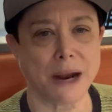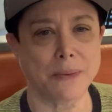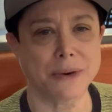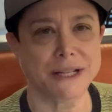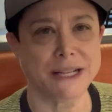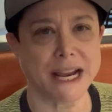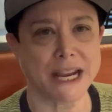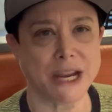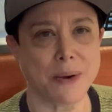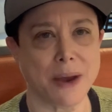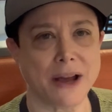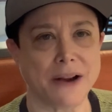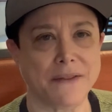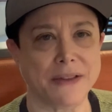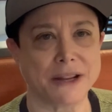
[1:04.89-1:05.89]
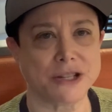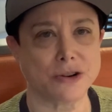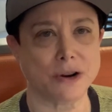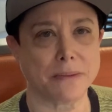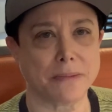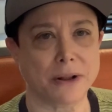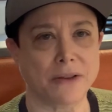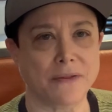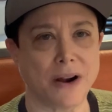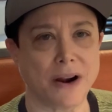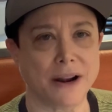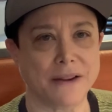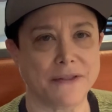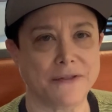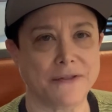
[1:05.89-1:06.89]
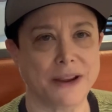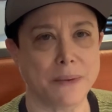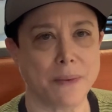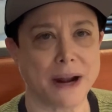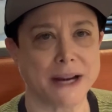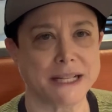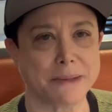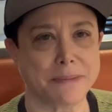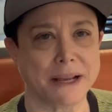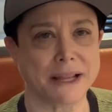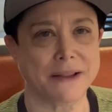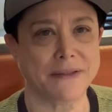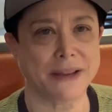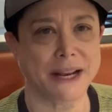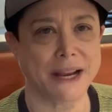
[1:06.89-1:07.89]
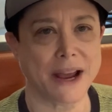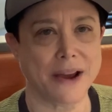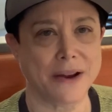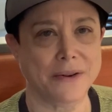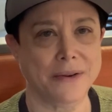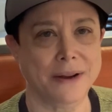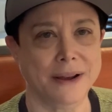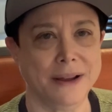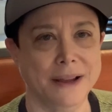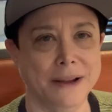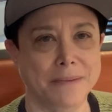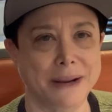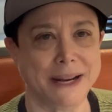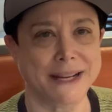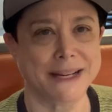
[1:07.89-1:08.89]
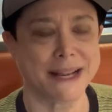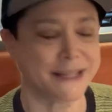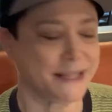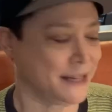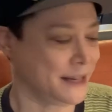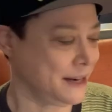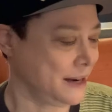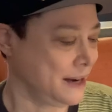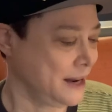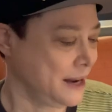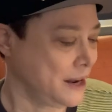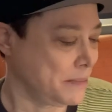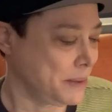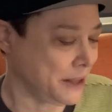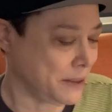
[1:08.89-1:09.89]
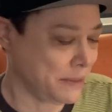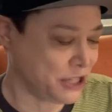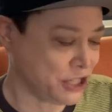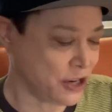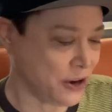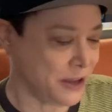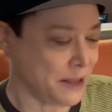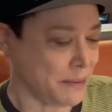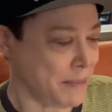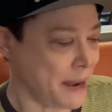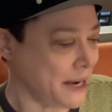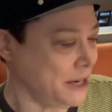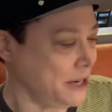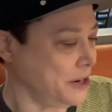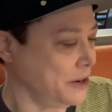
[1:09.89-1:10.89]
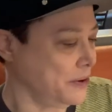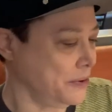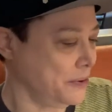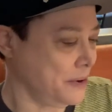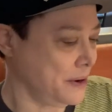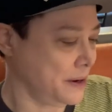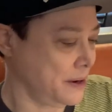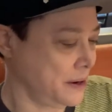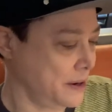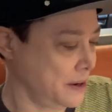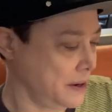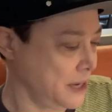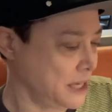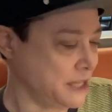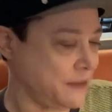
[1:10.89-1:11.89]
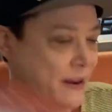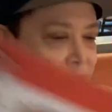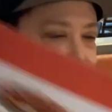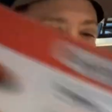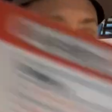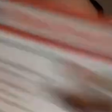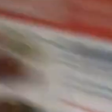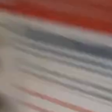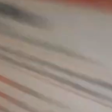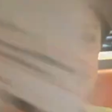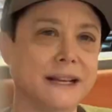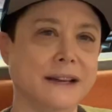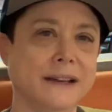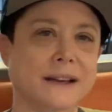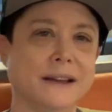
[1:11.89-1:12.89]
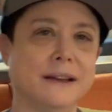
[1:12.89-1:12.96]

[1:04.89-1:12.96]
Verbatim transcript: I would take you out on Ventura Boulevard if you wanted to be in the video, but he doesn't. But let me show you the menu. It's fantastic.